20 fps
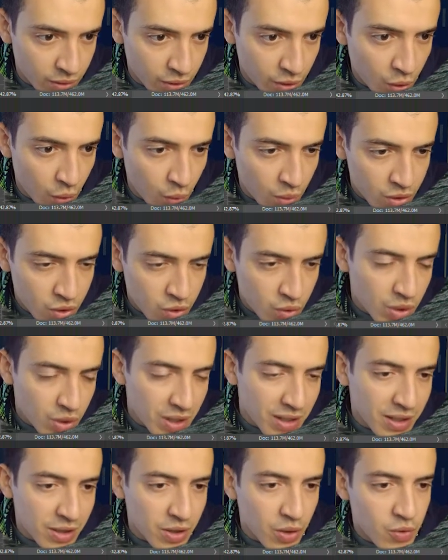Once you
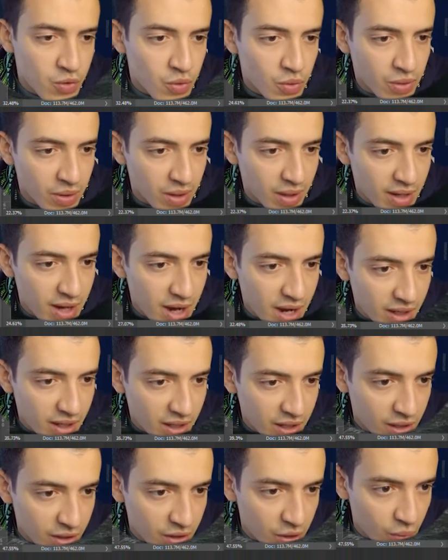get closer to the guy
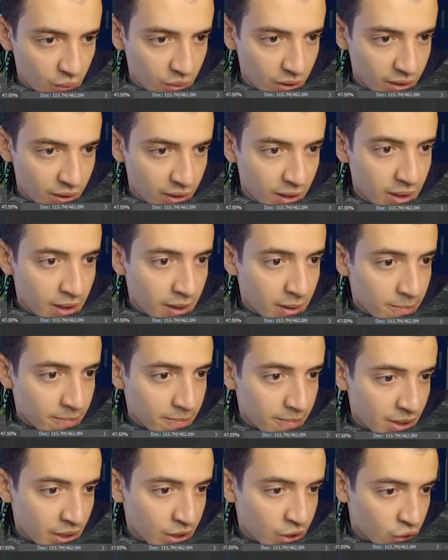here, you want to
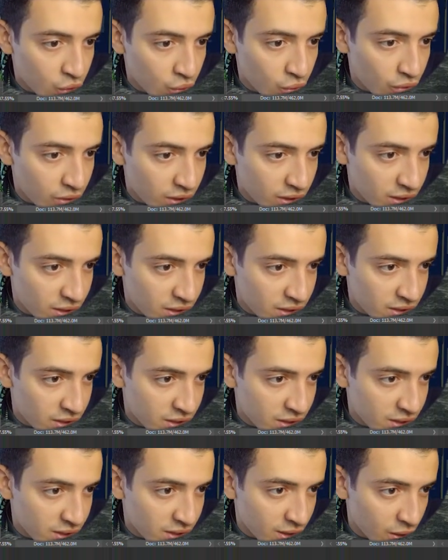make sure
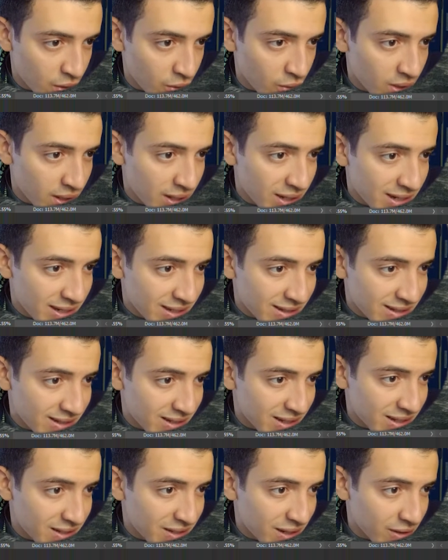it's
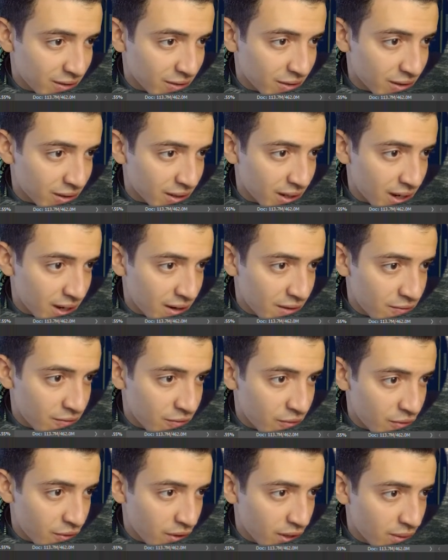detailed, and
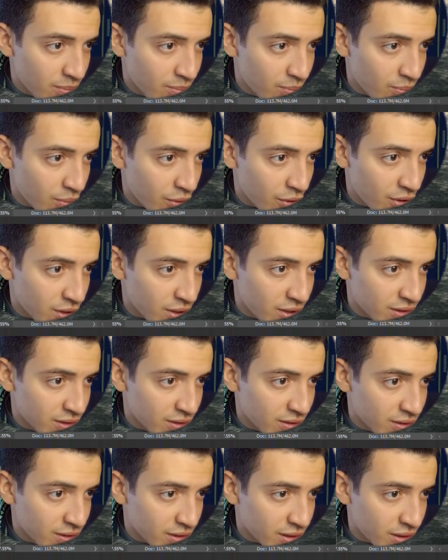every part
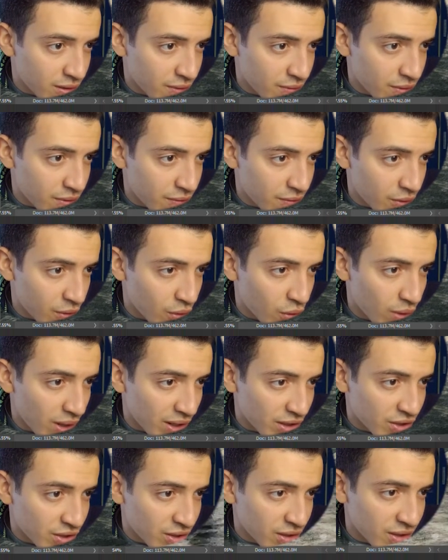of the photo
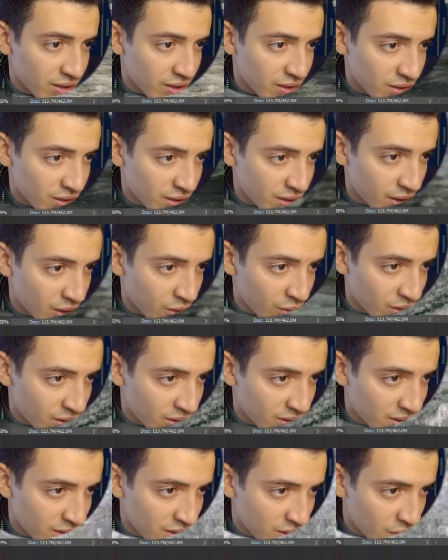actually
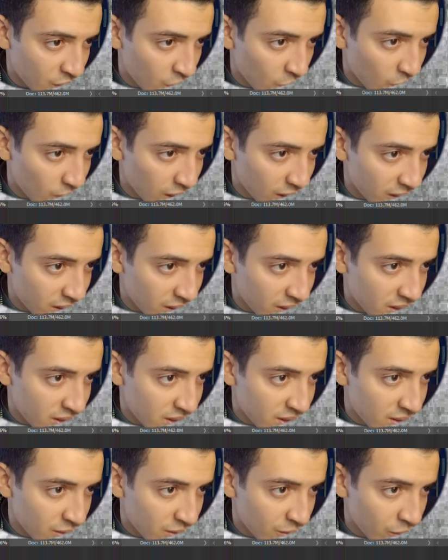doesn't go like
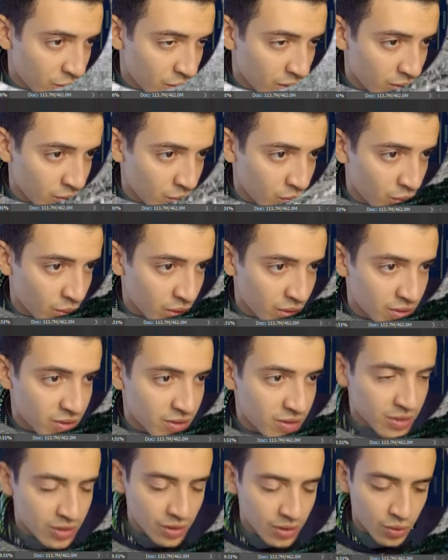this. We want
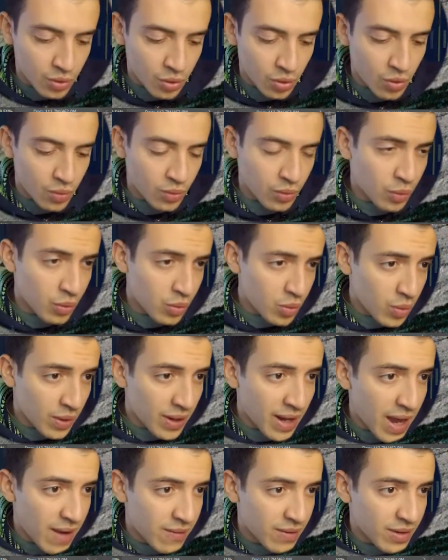
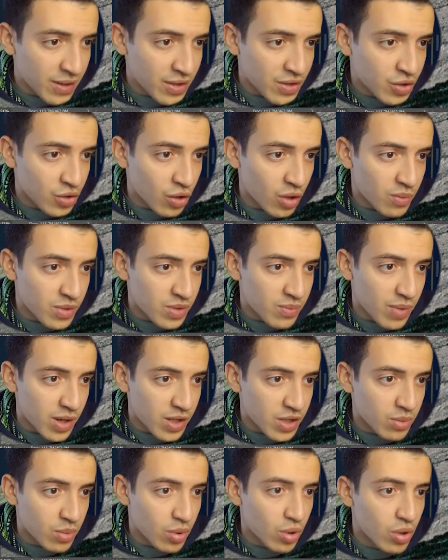to have it as sharp as
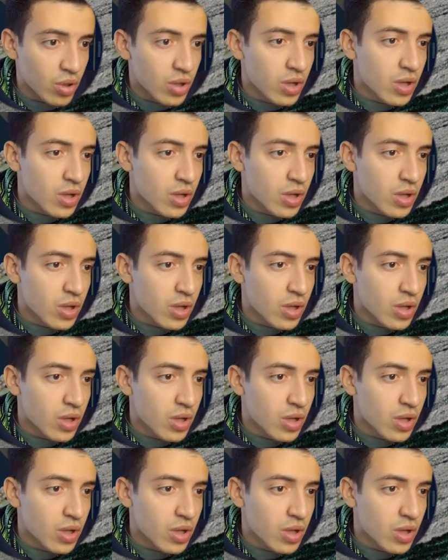possible.